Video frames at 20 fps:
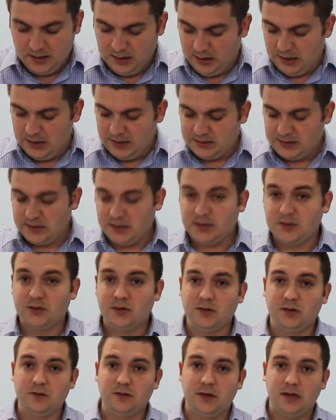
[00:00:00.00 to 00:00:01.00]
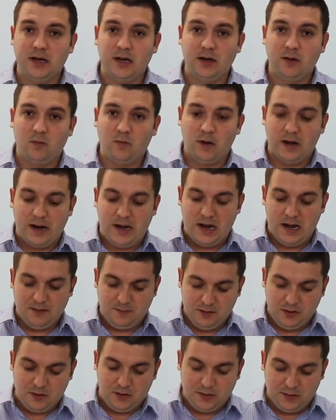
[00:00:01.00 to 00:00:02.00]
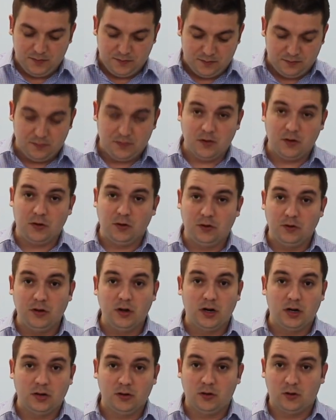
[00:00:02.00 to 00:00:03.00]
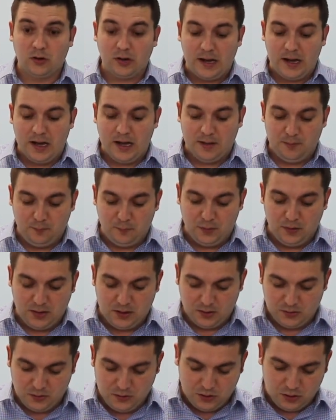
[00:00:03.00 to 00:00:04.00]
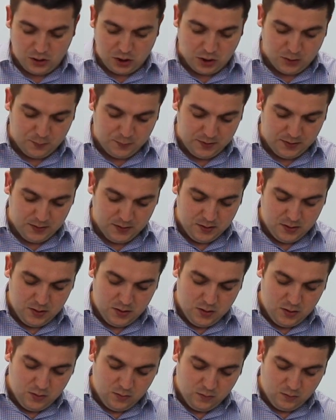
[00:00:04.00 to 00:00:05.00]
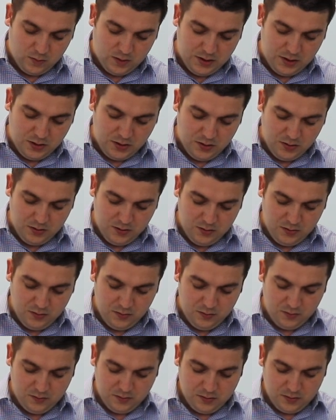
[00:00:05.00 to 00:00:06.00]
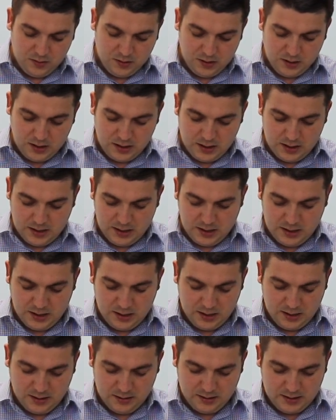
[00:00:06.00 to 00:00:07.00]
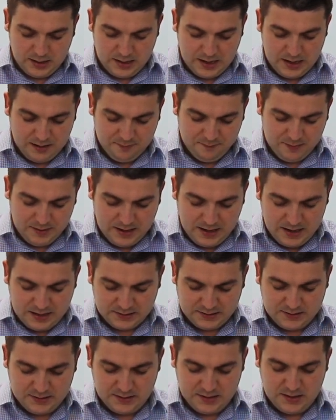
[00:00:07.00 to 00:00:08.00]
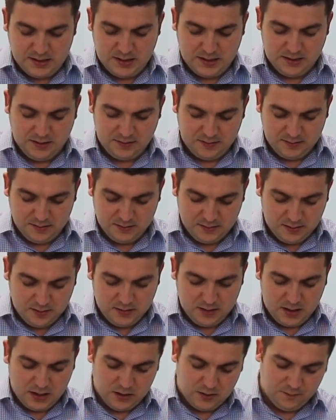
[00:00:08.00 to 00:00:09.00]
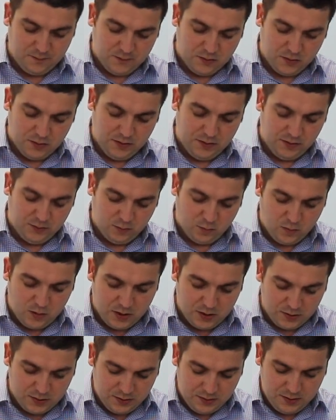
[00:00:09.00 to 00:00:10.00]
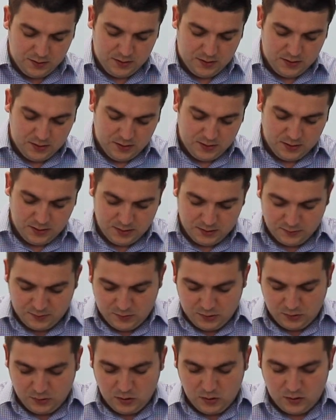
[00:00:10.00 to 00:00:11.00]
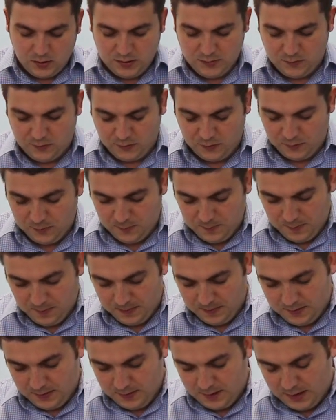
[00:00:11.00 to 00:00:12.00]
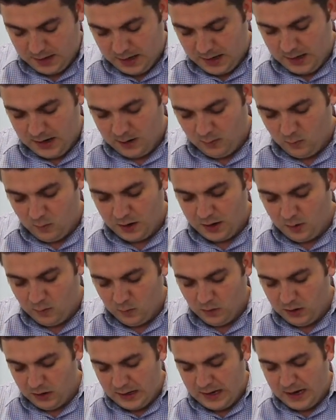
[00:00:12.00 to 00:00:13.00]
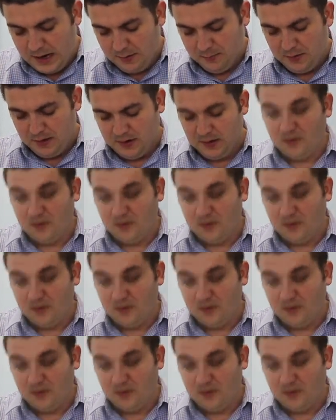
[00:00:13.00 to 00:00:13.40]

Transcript: let's assume that what I have here is your dog or cat peeing on your carpet. When you have the accident, and of course this water is not going through, what it will happen